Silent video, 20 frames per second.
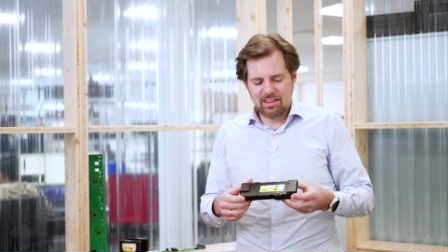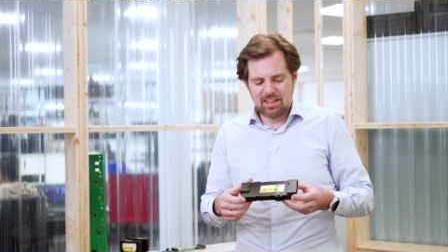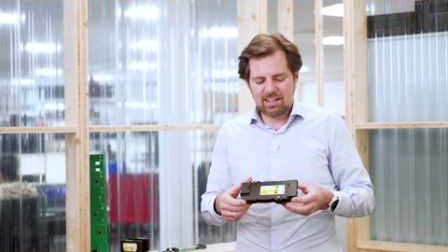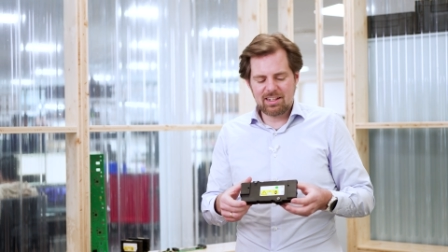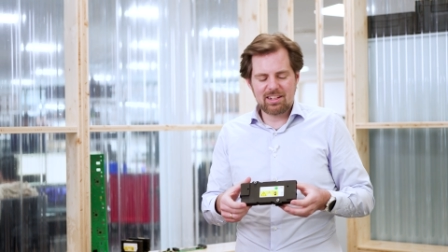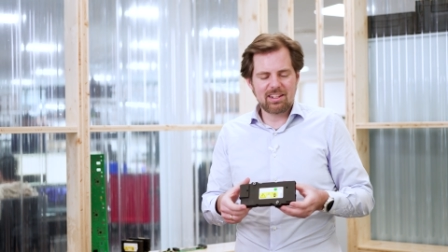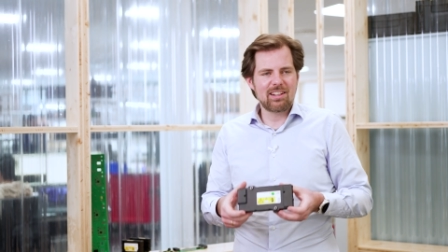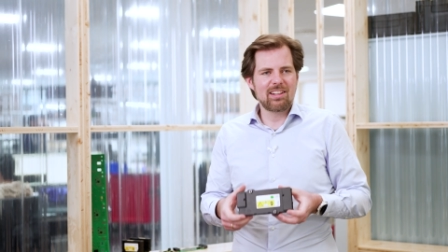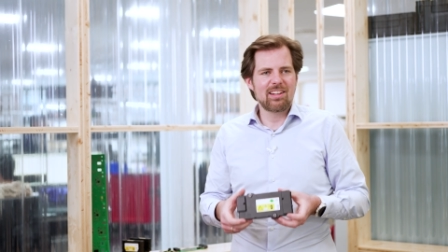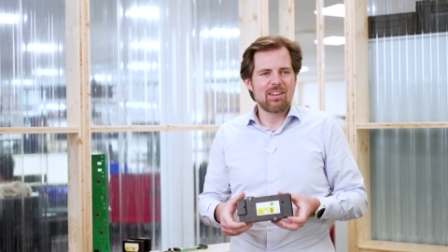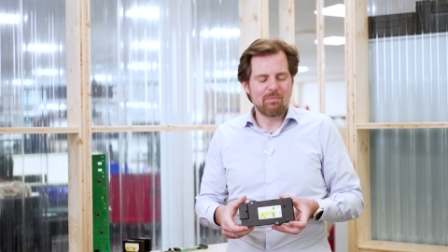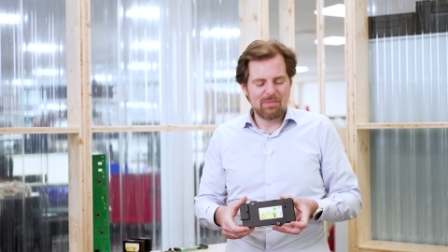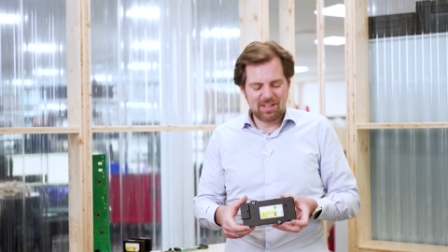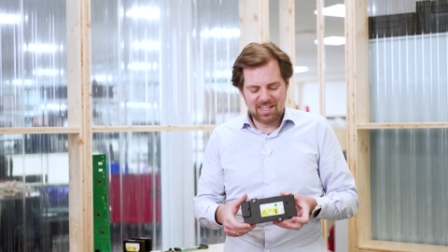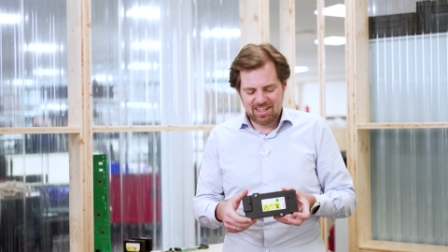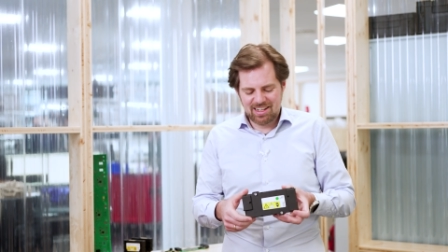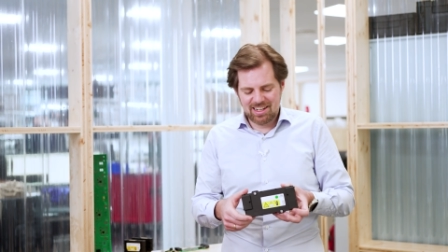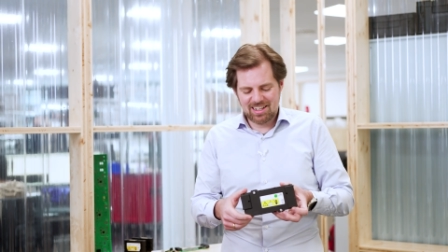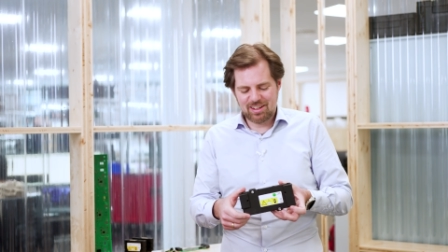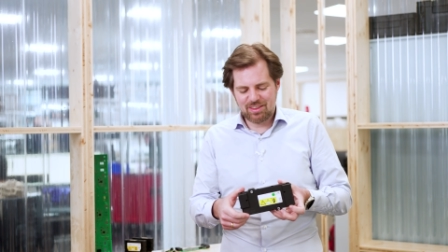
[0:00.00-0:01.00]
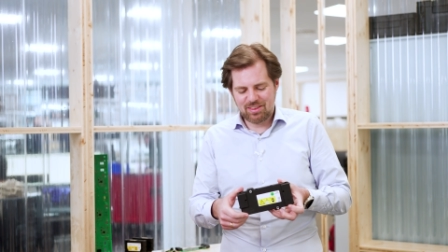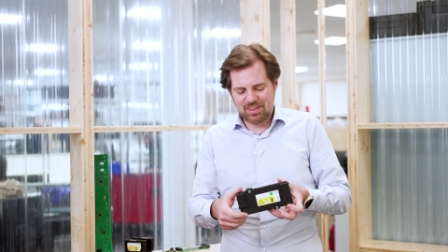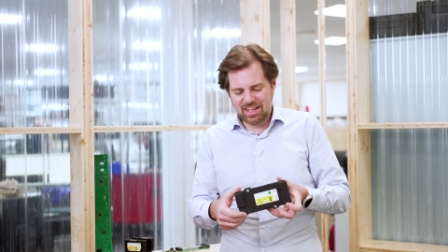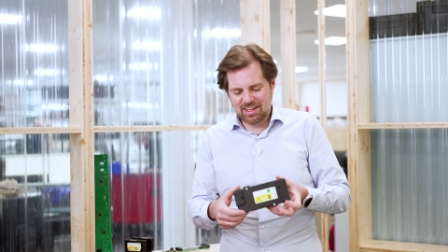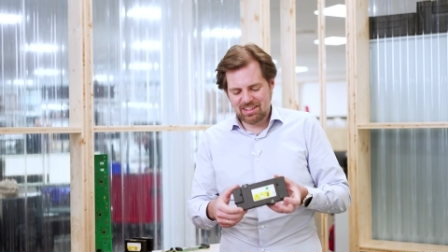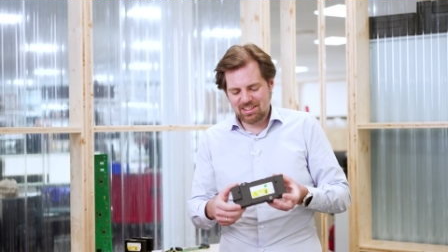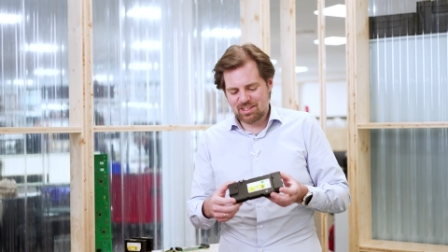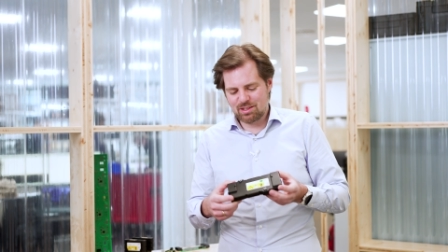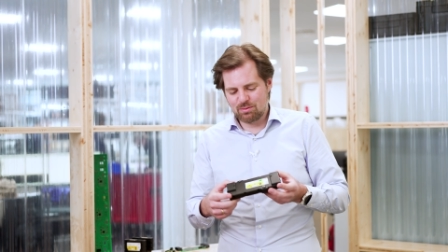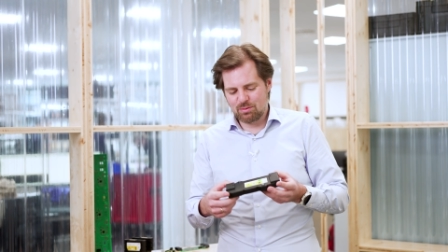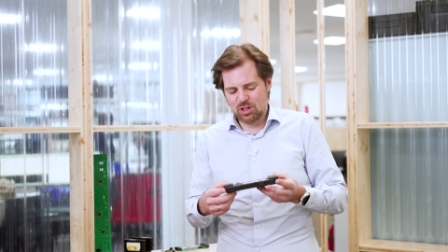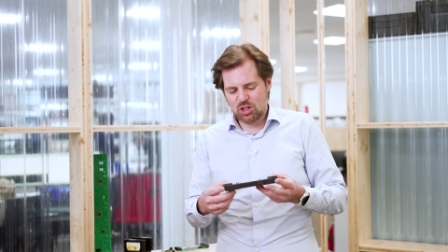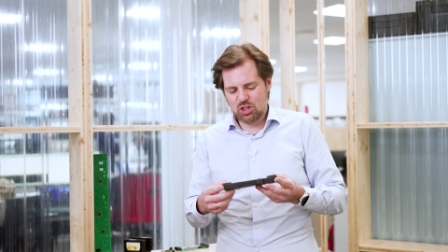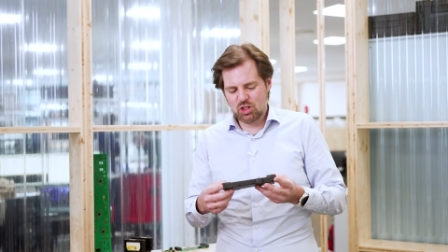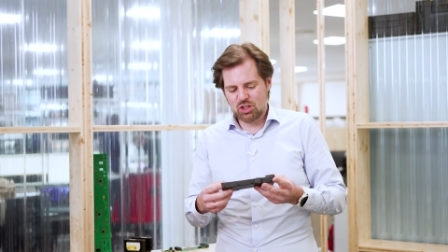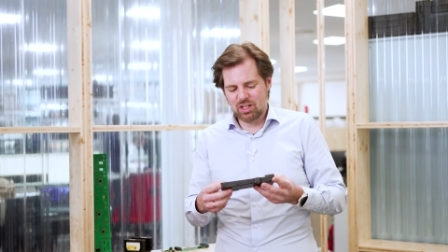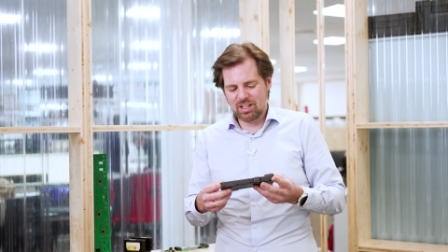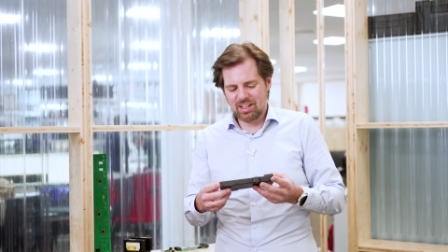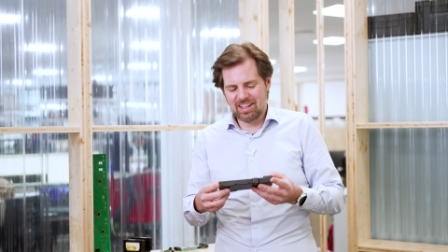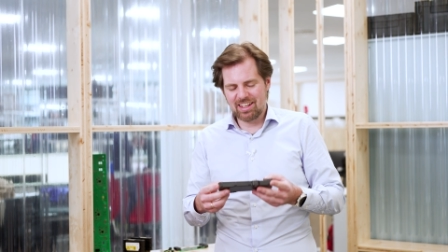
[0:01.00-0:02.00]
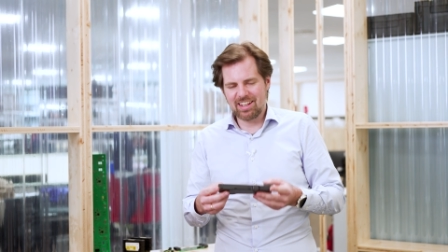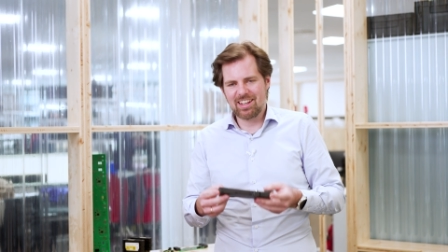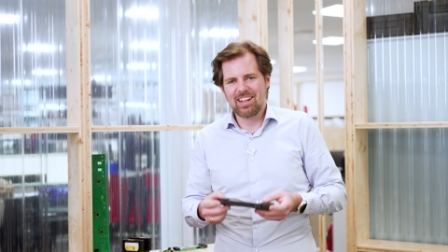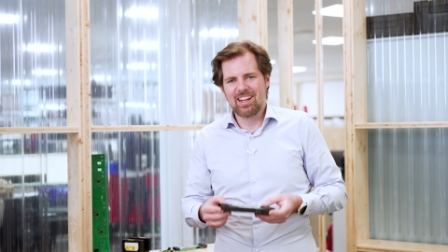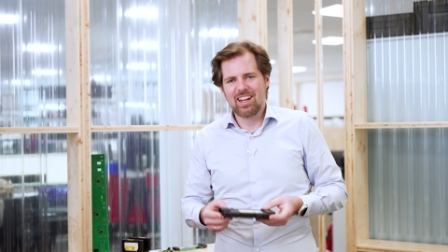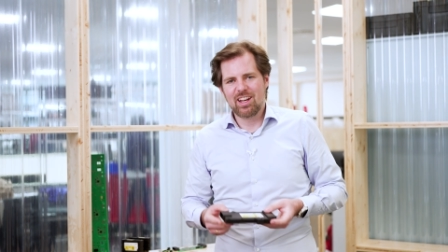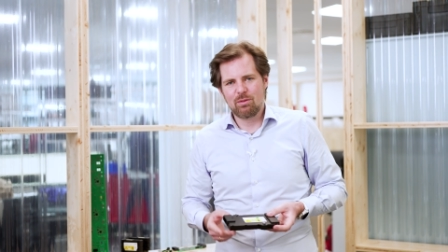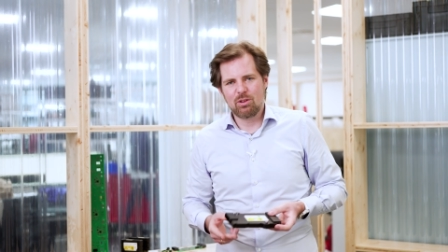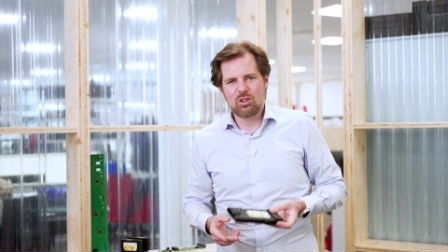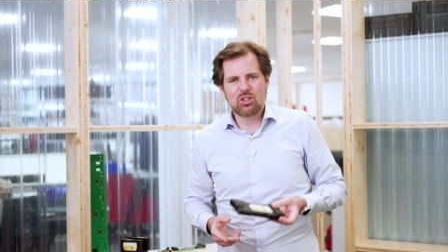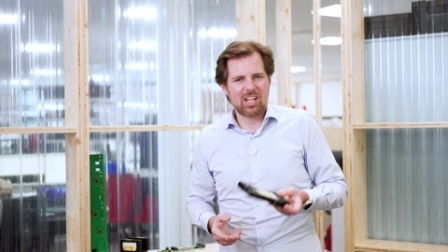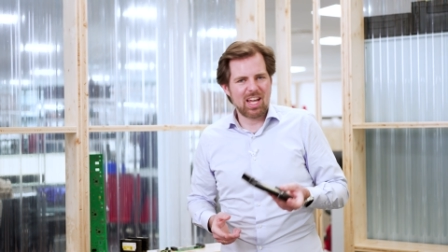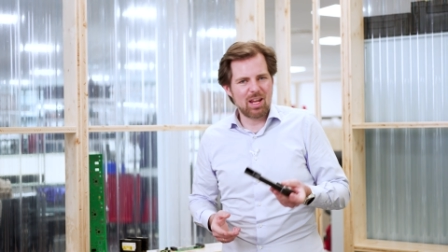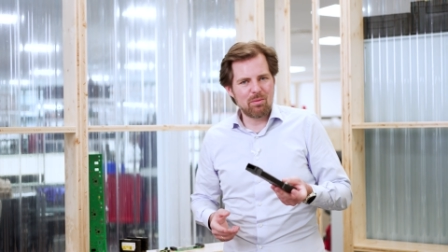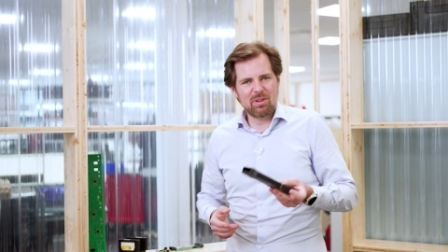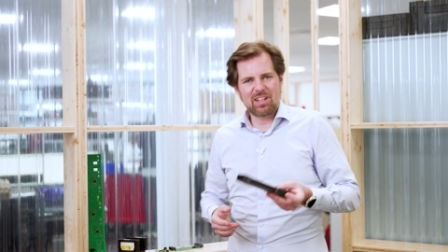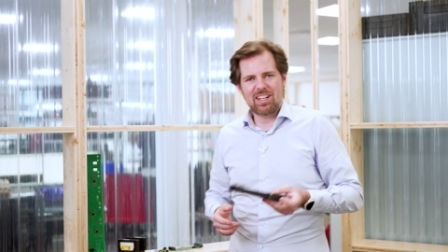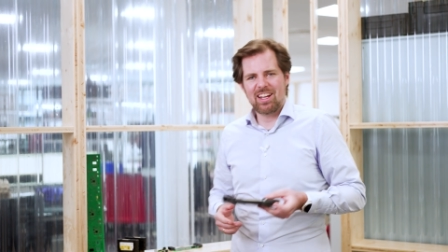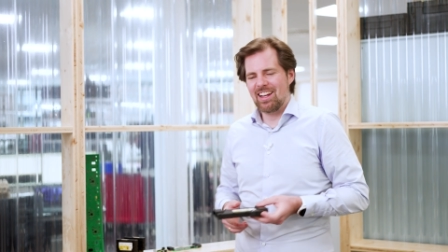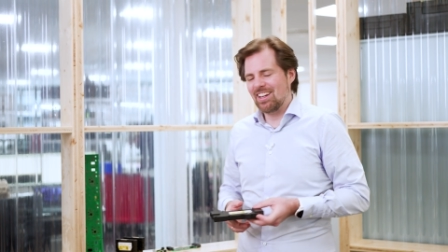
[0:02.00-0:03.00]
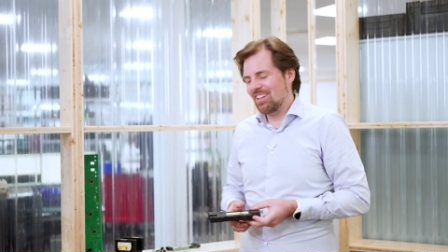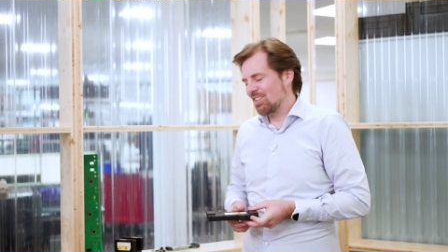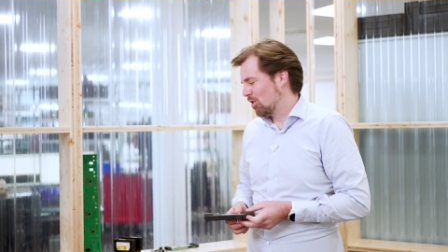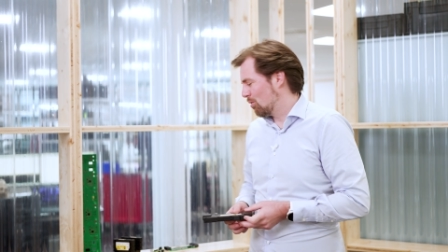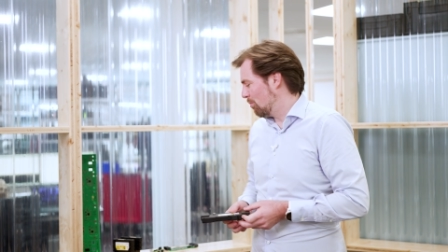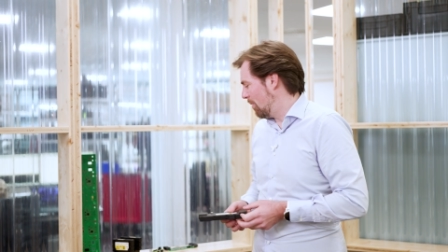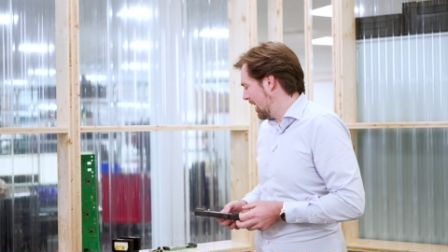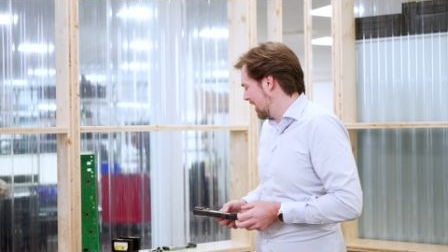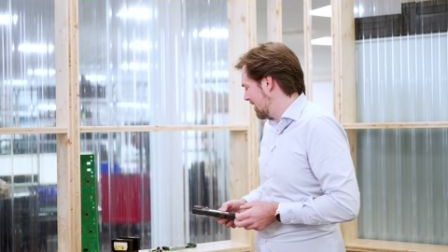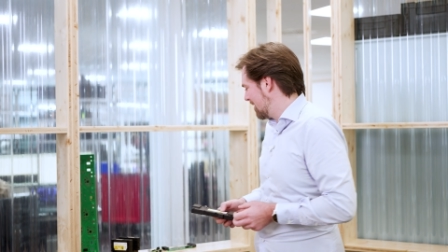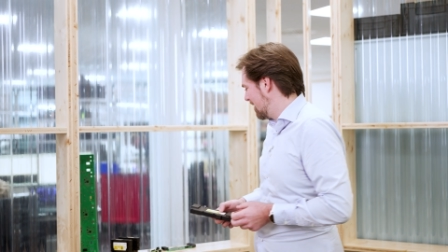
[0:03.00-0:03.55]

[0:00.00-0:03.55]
little, many little things which, uh, which can be done to make